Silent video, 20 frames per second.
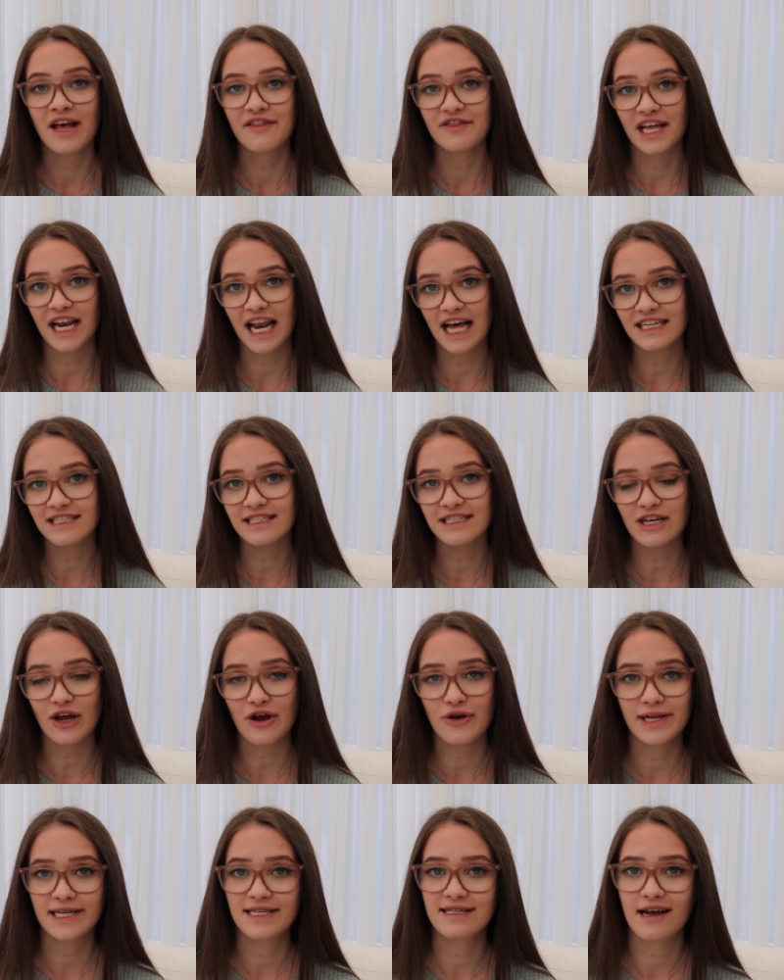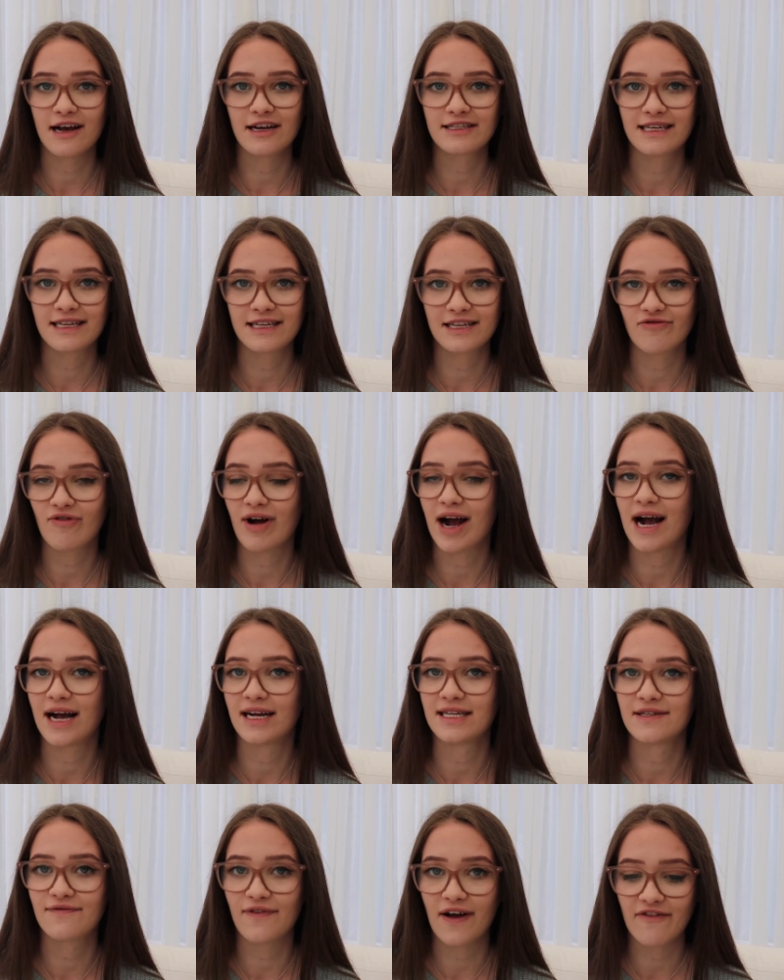the land only started to
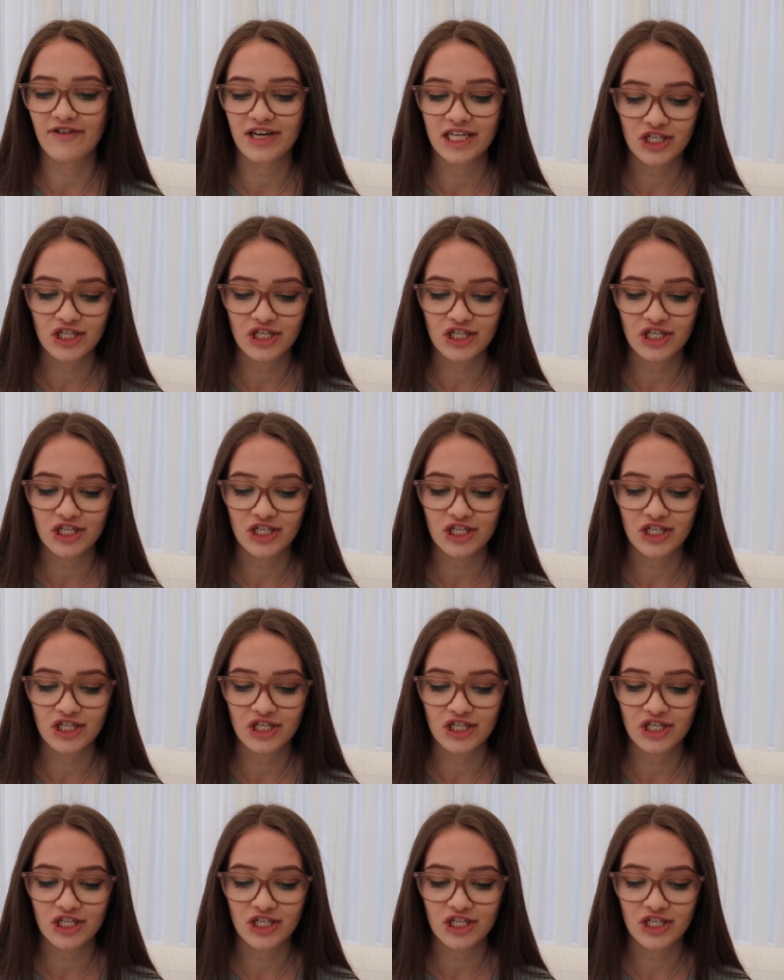rise very